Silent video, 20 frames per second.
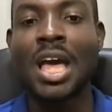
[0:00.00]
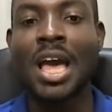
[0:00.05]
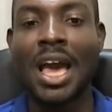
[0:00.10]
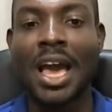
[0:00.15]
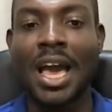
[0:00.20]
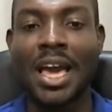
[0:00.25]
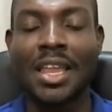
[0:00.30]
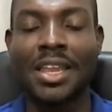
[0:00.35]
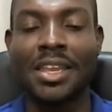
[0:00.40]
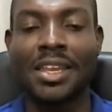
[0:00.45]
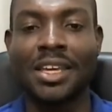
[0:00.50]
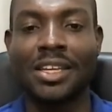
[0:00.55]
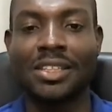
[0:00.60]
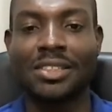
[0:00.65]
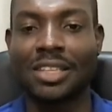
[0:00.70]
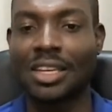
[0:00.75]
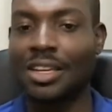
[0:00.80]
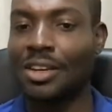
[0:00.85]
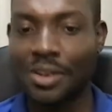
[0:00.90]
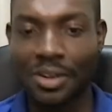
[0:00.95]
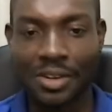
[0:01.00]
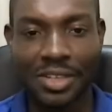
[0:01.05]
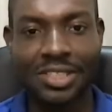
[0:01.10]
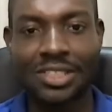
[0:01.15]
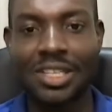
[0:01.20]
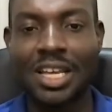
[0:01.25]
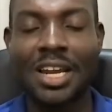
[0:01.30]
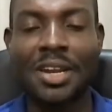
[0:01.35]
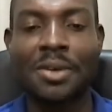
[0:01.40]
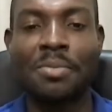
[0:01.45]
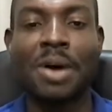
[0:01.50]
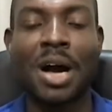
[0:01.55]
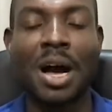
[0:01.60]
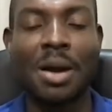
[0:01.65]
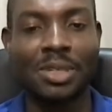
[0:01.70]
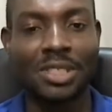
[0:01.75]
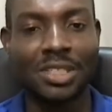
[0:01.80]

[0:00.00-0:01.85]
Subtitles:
And they said, "No, it's not a bomb.